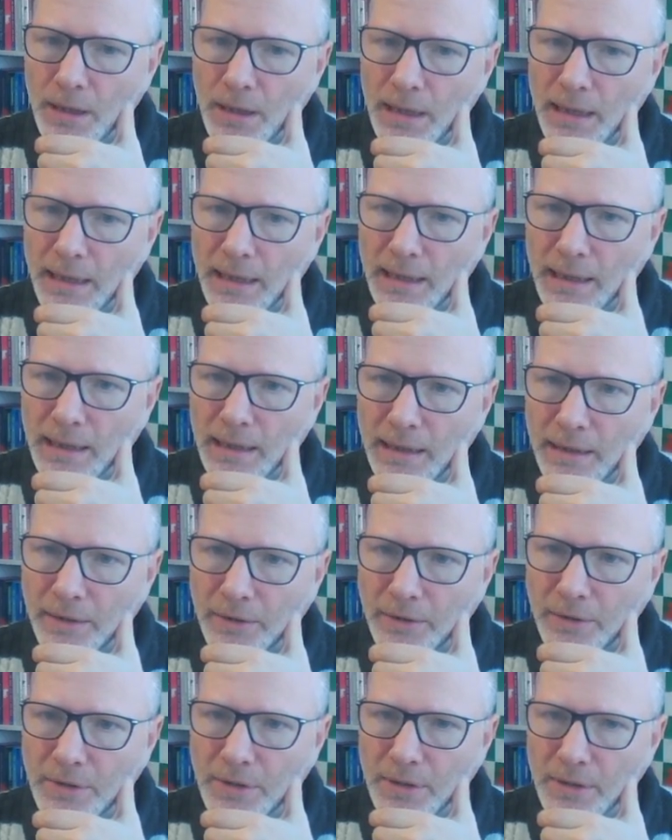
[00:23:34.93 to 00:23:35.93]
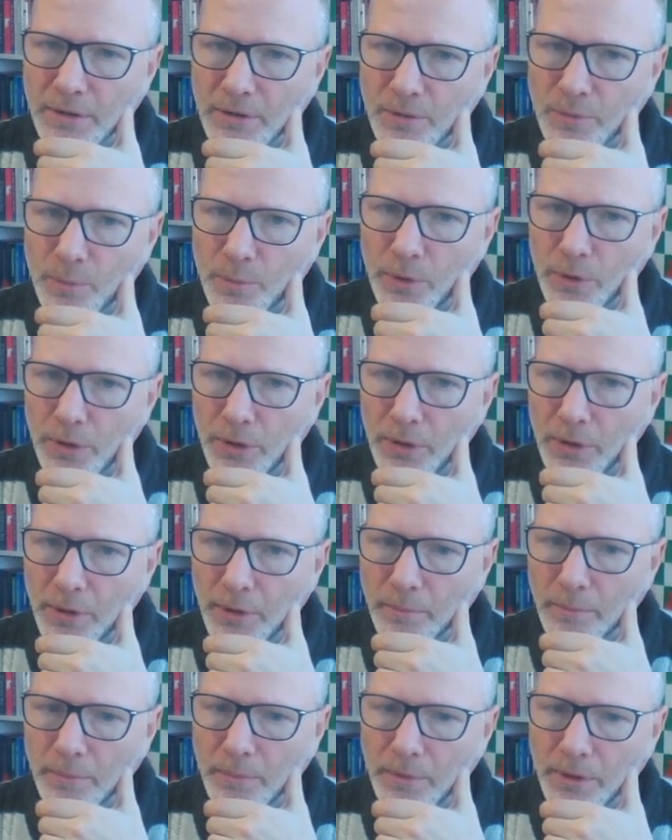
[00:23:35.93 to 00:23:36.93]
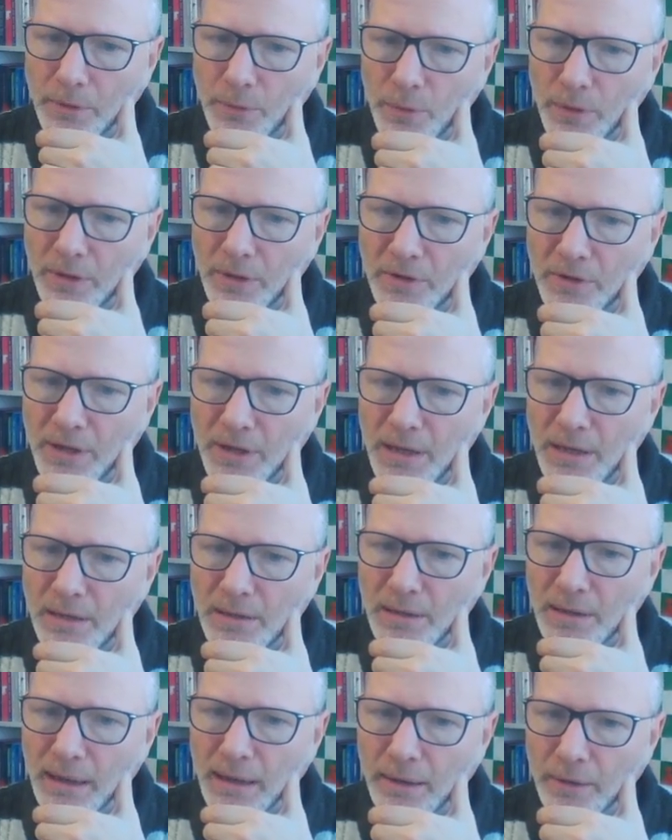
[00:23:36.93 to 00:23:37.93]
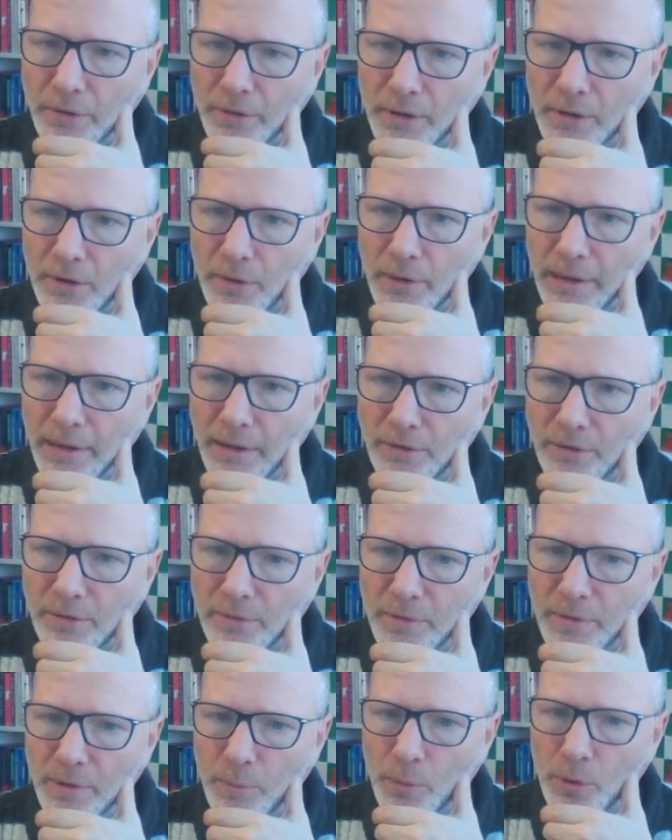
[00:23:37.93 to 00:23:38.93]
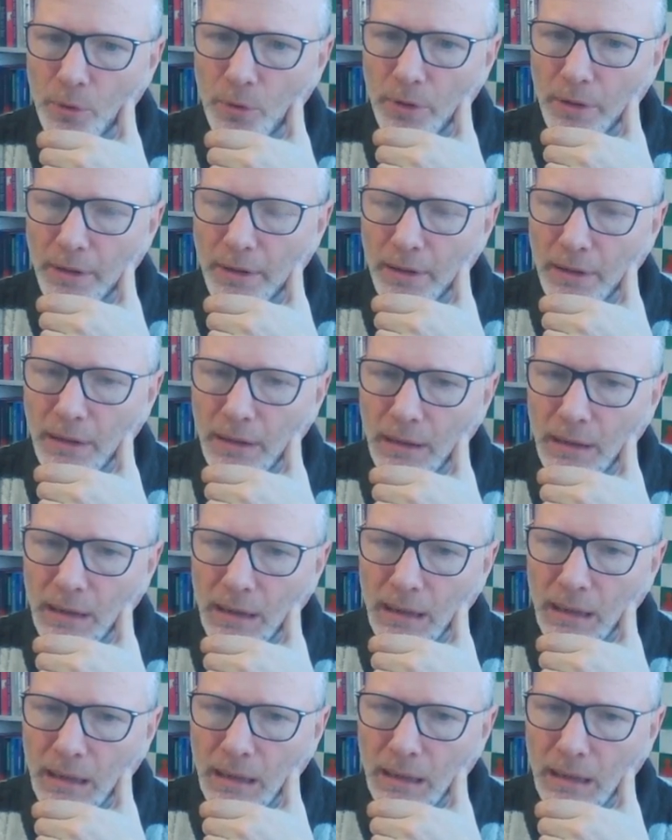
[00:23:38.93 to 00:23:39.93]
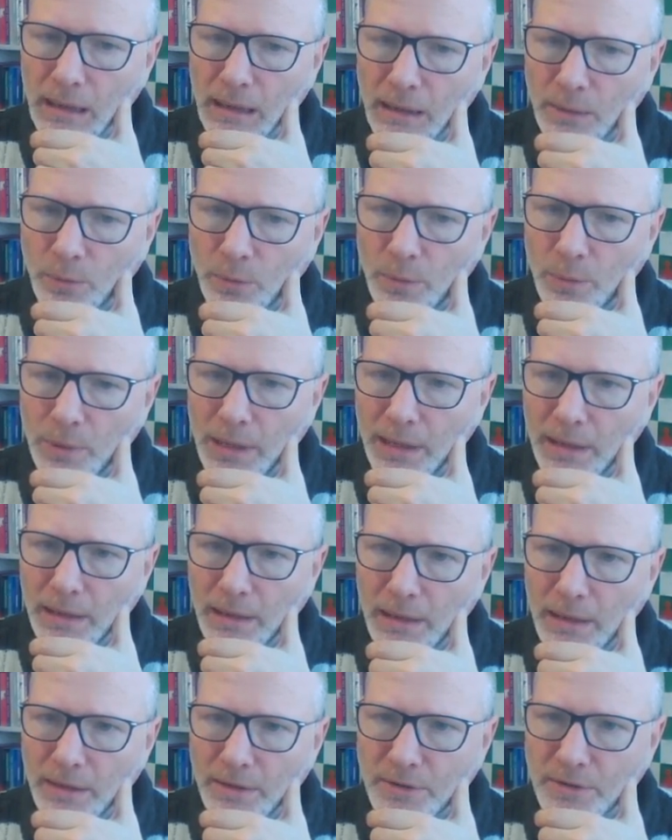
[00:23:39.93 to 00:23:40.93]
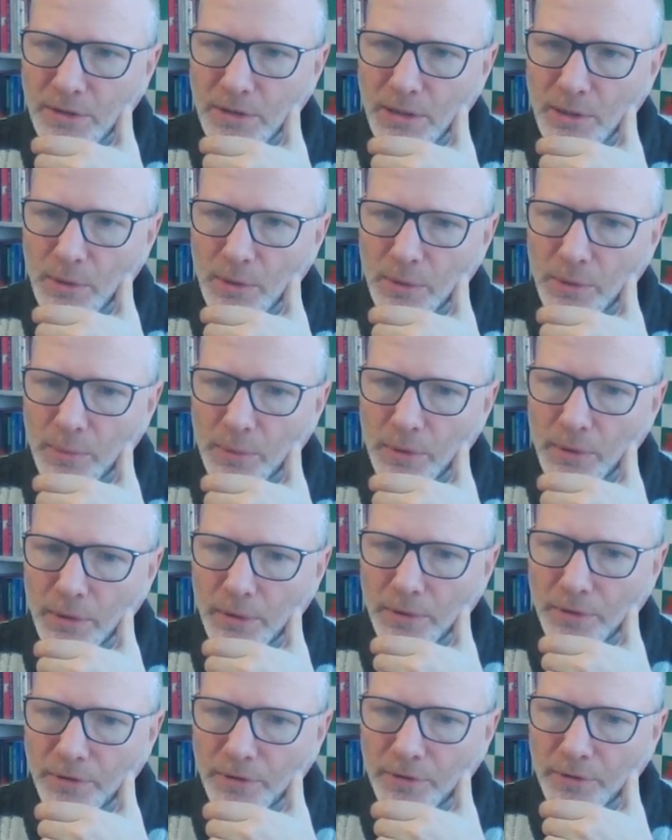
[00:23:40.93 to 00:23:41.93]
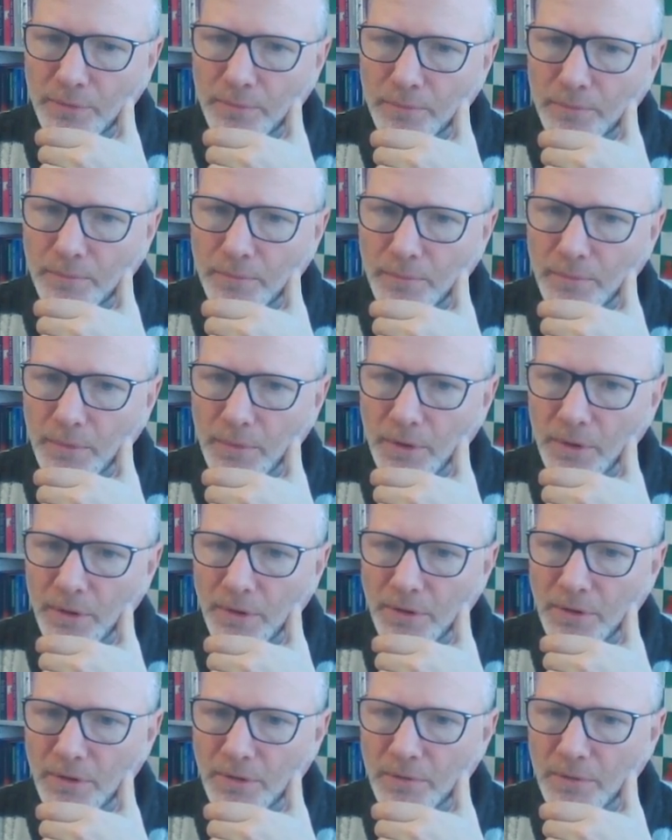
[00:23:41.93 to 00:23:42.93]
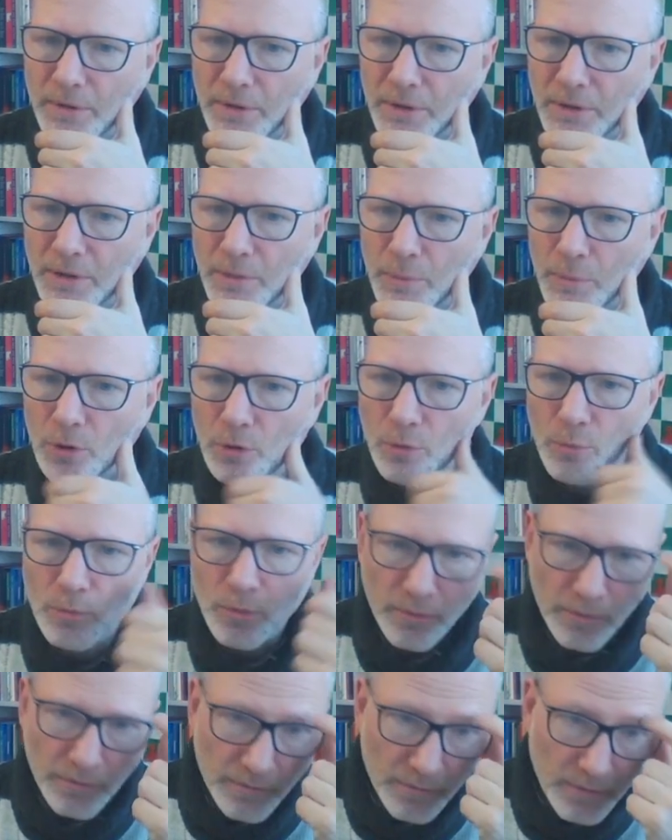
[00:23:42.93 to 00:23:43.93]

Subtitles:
And again, you take this pawn, but we take now the queens of the board, and we play against the doubled pawns. This is a very typical move,